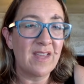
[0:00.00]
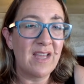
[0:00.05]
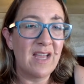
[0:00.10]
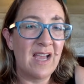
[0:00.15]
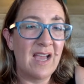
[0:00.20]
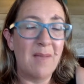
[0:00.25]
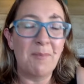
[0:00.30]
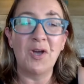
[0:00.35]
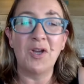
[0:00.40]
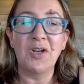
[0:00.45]

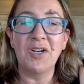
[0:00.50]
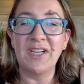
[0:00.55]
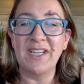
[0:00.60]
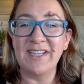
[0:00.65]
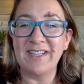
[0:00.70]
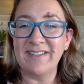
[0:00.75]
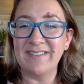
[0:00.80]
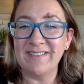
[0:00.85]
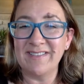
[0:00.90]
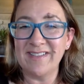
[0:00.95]
am
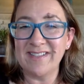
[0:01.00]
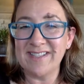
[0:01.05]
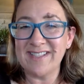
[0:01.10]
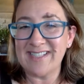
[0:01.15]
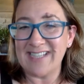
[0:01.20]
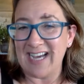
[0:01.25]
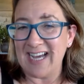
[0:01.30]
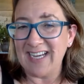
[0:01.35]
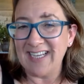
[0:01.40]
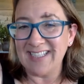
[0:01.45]
only
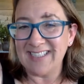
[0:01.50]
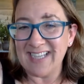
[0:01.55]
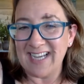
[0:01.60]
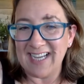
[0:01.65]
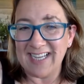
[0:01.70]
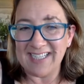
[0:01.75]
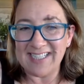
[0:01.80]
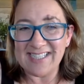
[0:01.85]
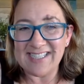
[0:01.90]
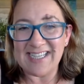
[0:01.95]
starting to
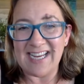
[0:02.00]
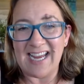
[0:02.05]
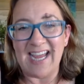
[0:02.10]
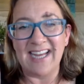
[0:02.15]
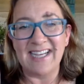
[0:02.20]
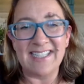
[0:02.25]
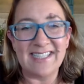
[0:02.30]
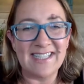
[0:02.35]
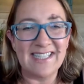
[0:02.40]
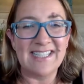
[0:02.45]

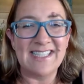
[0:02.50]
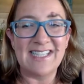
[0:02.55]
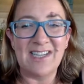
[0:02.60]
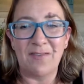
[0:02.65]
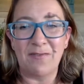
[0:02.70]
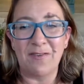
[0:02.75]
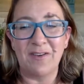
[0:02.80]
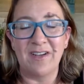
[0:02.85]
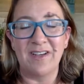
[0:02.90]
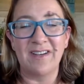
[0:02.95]
understand the
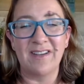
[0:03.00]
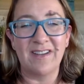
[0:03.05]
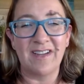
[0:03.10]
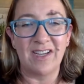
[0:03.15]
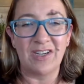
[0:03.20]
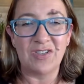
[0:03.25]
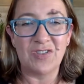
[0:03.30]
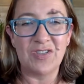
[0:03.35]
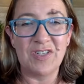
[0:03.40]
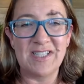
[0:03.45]
different
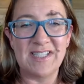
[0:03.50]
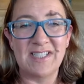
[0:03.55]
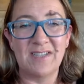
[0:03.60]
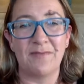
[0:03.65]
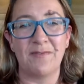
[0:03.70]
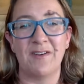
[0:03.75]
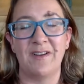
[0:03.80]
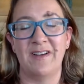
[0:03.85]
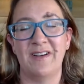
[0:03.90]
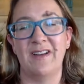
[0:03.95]
countries'
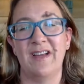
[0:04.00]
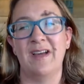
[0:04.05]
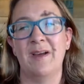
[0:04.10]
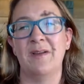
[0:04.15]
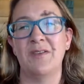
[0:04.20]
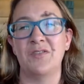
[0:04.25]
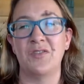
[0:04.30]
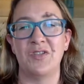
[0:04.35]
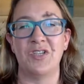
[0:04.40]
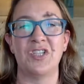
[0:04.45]
different
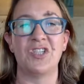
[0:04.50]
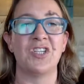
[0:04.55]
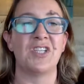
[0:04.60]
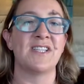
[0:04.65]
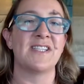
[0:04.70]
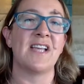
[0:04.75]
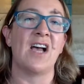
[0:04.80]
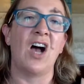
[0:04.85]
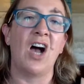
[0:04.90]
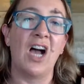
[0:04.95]

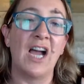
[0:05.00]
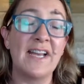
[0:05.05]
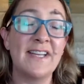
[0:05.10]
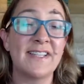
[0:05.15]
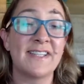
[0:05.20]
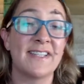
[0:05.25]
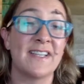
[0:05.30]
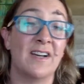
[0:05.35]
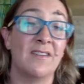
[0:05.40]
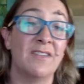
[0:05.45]
traditions. I
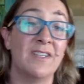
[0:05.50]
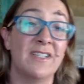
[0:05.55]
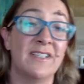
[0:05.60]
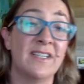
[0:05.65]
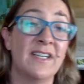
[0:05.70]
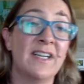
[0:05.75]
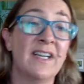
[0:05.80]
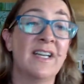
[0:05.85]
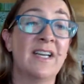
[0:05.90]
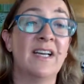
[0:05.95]
discovered
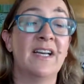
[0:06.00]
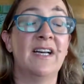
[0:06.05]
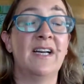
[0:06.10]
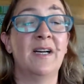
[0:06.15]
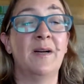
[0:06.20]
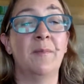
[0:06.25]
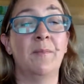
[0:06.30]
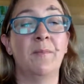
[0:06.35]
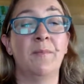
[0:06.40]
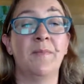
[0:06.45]

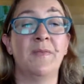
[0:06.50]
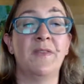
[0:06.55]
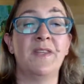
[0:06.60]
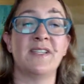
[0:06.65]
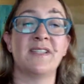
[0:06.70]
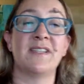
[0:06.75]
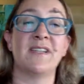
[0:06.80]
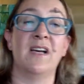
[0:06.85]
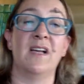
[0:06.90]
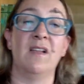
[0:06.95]

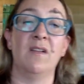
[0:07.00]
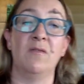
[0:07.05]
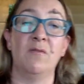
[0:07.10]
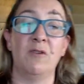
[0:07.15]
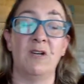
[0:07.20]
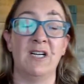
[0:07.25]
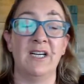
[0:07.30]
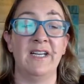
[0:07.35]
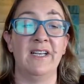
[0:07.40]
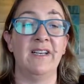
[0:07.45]
this style of
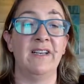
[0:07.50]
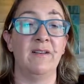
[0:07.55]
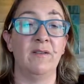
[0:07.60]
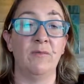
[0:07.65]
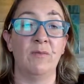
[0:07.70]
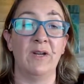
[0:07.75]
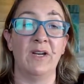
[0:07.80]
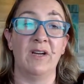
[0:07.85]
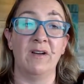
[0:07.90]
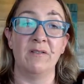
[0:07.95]
wine
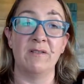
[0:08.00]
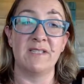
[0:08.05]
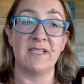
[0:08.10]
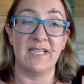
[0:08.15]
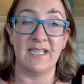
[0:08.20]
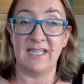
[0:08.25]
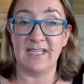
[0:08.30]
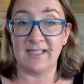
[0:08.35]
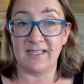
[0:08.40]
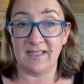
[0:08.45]
when I was
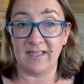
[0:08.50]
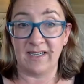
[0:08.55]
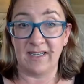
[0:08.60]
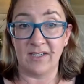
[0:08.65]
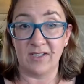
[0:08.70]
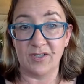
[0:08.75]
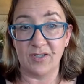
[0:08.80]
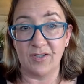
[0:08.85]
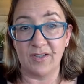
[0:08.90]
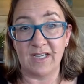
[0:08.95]
in Italy
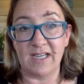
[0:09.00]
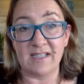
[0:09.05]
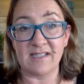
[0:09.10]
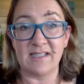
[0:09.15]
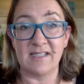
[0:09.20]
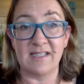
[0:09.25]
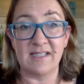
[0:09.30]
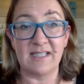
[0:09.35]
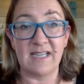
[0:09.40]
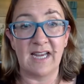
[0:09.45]
in
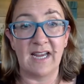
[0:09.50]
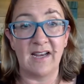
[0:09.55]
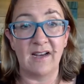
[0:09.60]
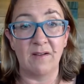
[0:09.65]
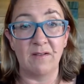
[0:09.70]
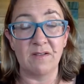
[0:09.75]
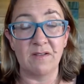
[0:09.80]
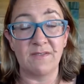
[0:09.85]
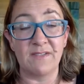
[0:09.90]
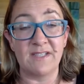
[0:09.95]
2010. I
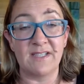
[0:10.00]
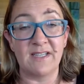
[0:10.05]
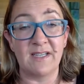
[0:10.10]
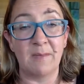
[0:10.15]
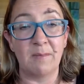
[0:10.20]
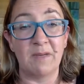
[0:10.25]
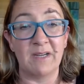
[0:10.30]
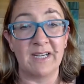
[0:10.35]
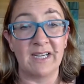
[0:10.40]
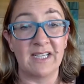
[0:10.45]
was
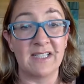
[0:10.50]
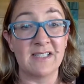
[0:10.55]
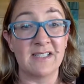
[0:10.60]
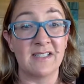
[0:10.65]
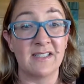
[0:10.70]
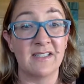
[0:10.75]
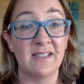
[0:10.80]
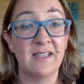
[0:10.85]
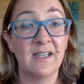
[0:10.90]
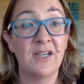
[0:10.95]
visiting my
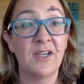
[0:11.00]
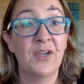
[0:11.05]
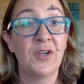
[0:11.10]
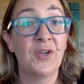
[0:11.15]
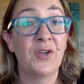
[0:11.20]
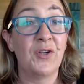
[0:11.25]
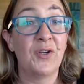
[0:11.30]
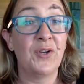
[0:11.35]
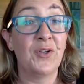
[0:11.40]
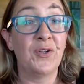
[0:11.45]
cousin
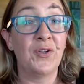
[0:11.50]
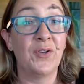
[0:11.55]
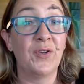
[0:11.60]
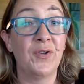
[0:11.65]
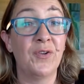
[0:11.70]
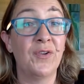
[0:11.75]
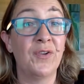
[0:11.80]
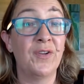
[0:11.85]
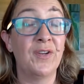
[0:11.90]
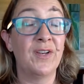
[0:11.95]

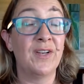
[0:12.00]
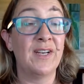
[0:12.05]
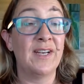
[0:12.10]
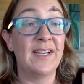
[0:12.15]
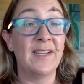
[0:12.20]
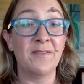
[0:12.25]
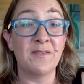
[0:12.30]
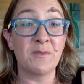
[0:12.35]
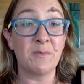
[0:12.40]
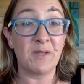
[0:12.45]
who
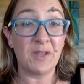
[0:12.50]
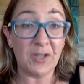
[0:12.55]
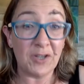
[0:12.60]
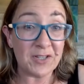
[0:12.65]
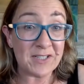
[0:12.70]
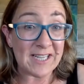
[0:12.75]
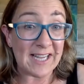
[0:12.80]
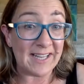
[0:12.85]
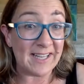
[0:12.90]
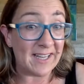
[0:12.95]
lives with her
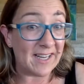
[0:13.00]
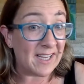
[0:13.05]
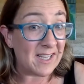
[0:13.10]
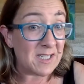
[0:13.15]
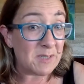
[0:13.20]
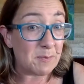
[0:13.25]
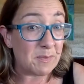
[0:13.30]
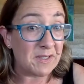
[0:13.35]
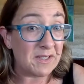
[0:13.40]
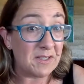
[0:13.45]
Italian
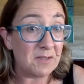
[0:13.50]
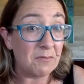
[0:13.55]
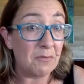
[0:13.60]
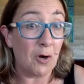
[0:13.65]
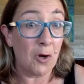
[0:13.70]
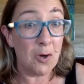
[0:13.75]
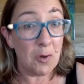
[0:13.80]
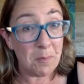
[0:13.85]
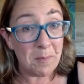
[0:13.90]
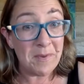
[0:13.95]
husband in
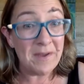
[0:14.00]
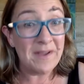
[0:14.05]
Rome,